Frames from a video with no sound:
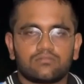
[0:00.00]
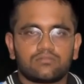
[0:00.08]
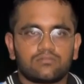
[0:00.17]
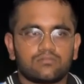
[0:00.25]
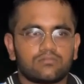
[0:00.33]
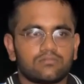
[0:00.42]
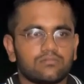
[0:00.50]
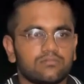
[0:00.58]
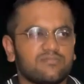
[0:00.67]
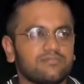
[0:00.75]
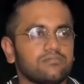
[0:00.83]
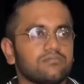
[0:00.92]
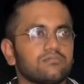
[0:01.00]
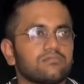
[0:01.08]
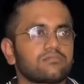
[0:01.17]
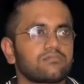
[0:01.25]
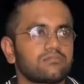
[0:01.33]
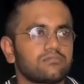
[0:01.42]

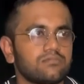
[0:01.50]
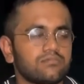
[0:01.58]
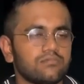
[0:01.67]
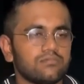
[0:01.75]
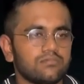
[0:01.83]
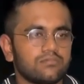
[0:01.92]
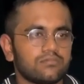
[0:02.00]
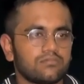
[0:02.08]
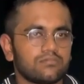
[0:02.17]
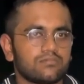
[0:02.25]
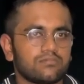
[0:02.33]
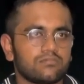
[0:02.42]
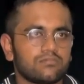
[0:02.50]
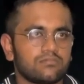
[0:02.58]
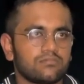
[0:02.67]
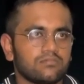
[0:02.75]
(not speaking)